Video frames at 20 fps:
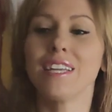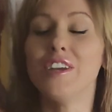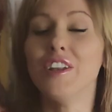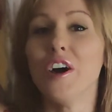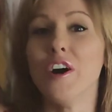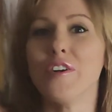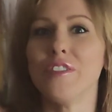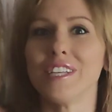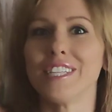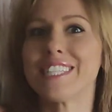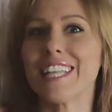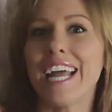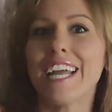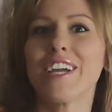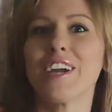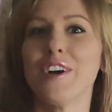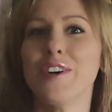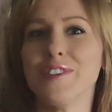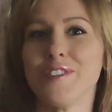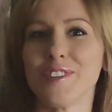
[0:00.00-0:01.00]
the
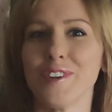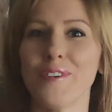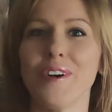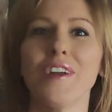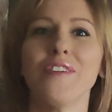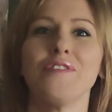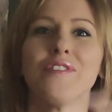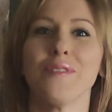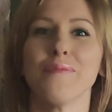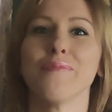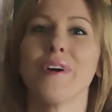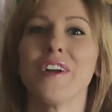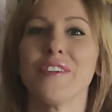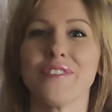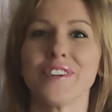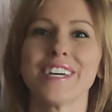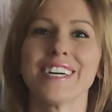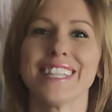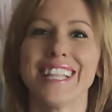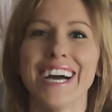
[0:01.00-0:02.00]
psychos away from my
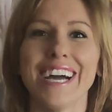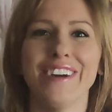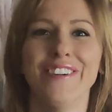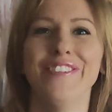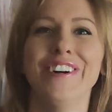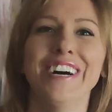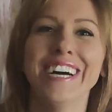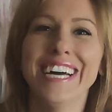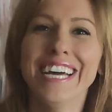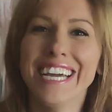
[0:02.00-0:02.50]
real life,